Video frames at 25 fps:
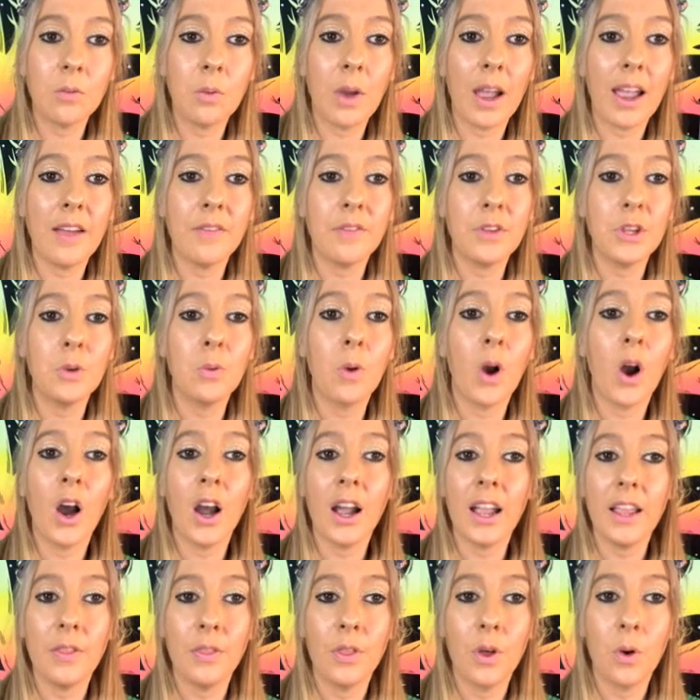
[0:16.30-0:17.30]
wherever you are
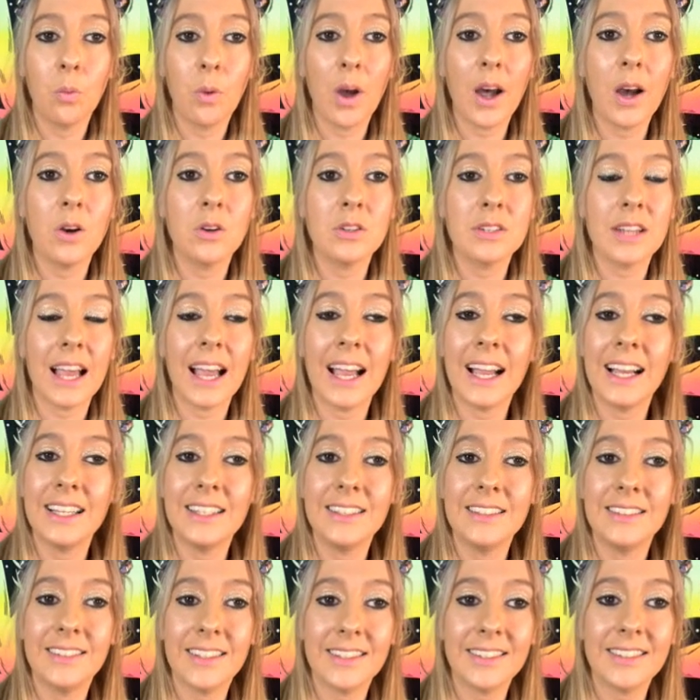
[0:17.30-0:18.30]
in the world.
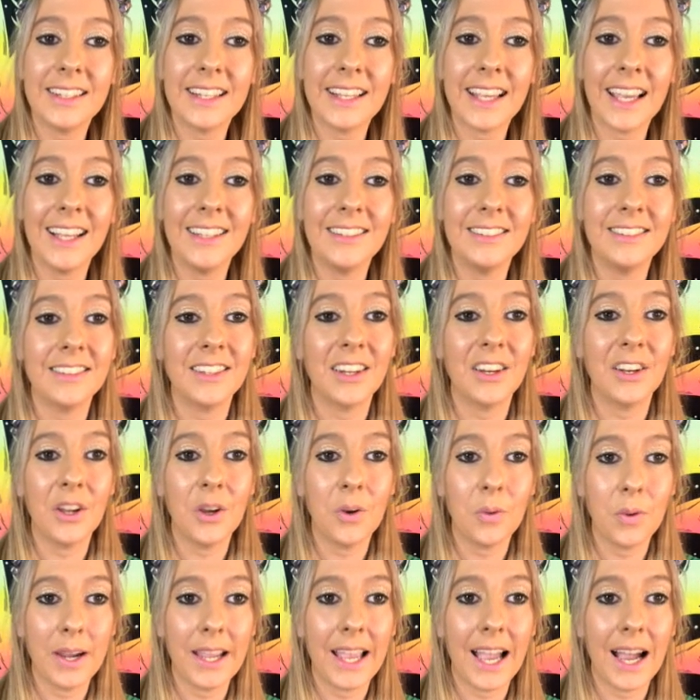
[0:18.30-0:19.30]
And just in case you don't know
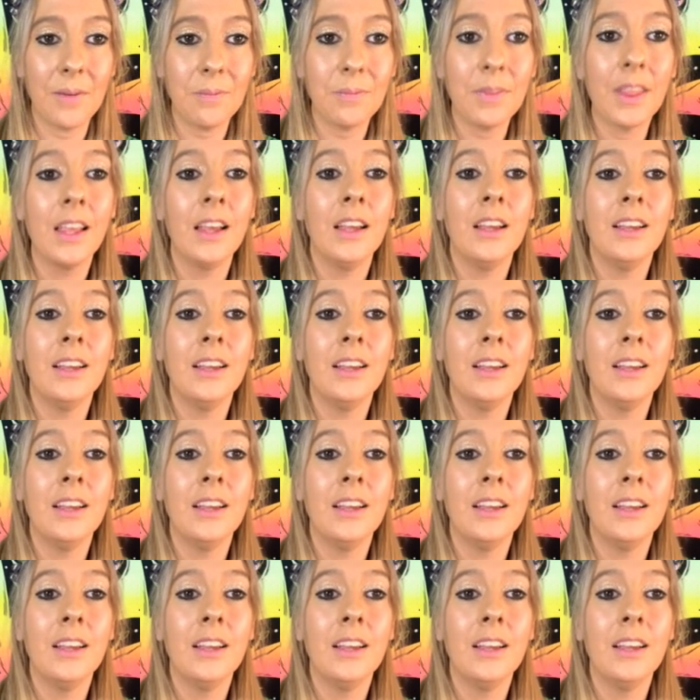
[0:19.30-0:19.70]
who I am,